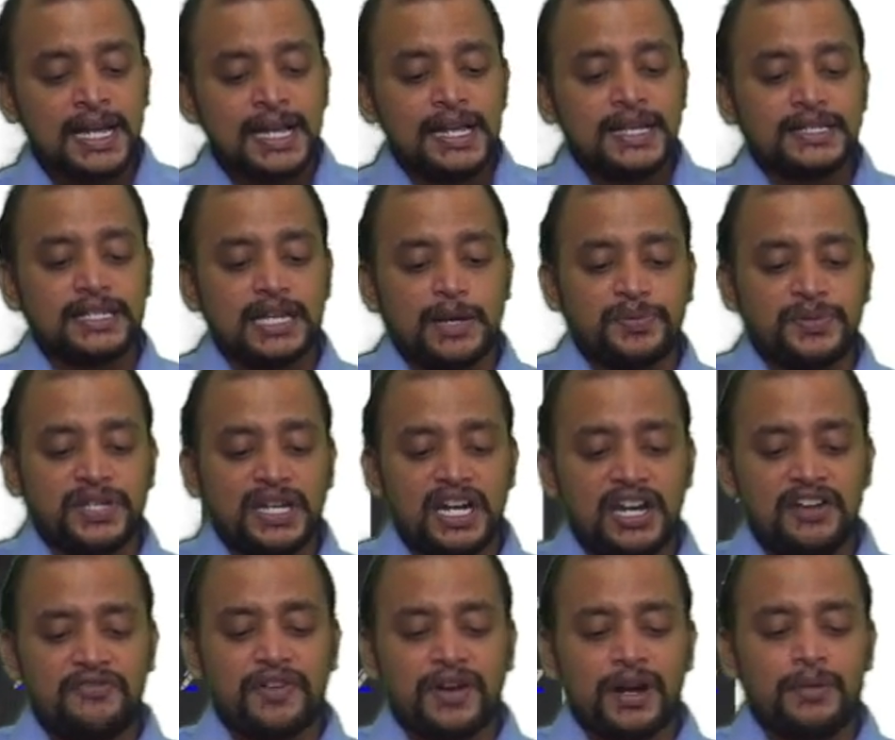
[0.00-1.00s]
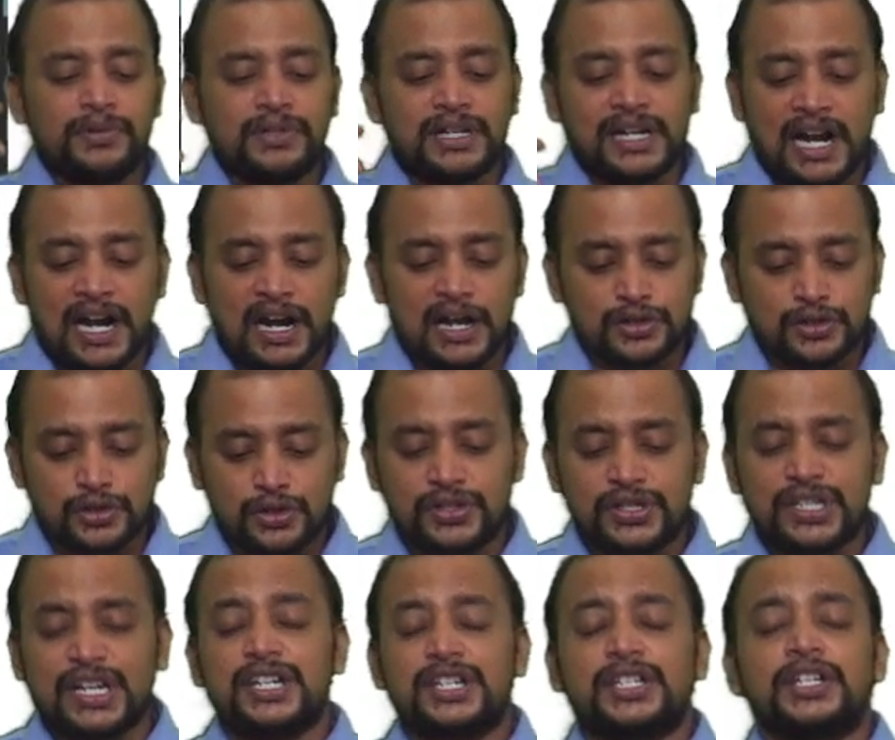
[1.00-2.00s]
Subsidy from trade
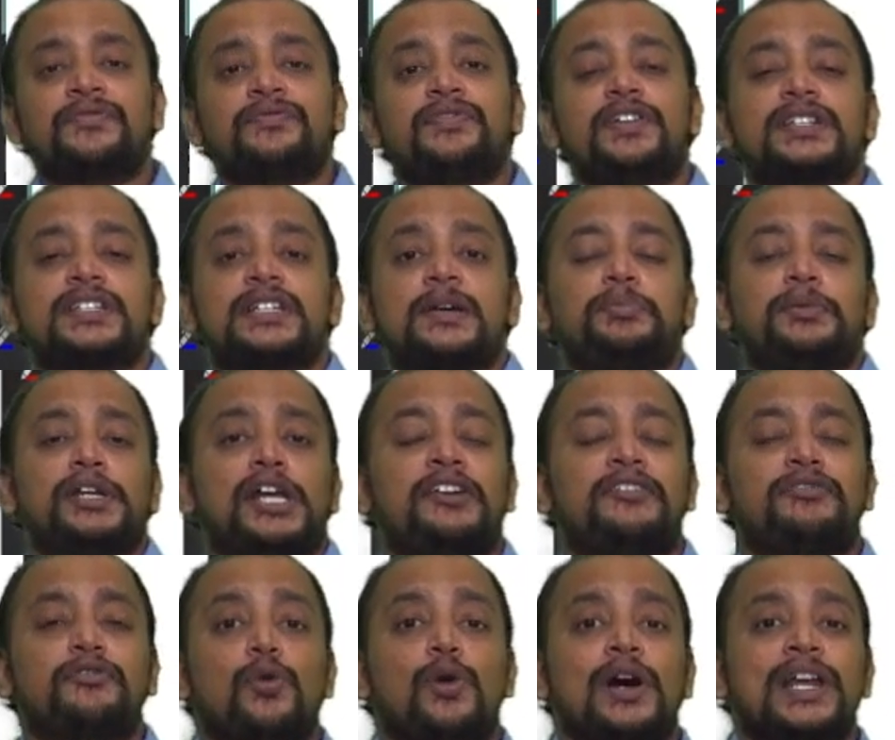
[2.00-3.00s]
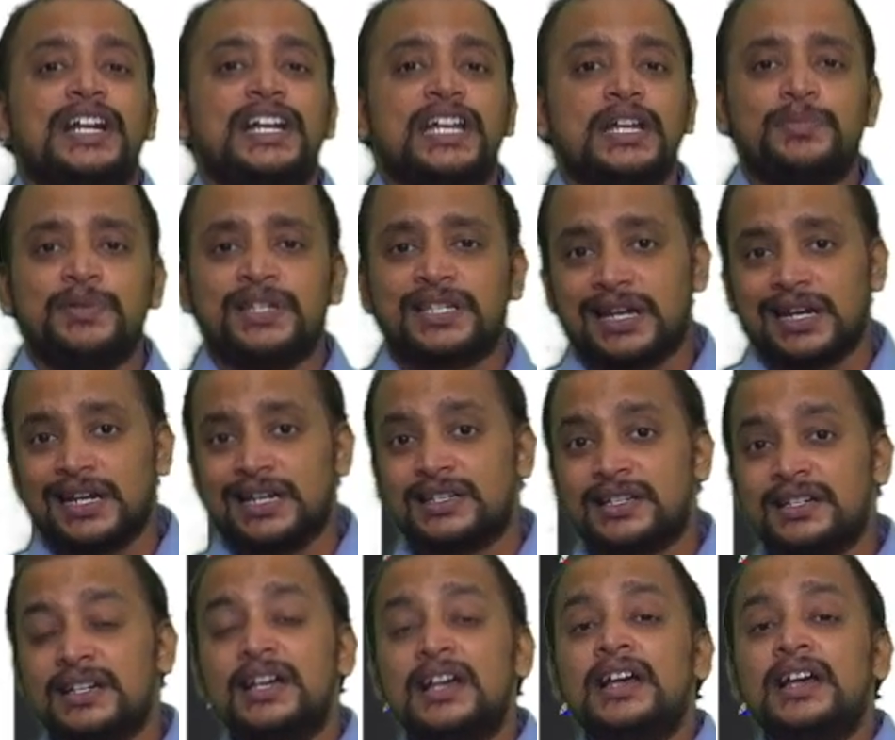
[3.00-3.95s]
association for supply of quality biscuits.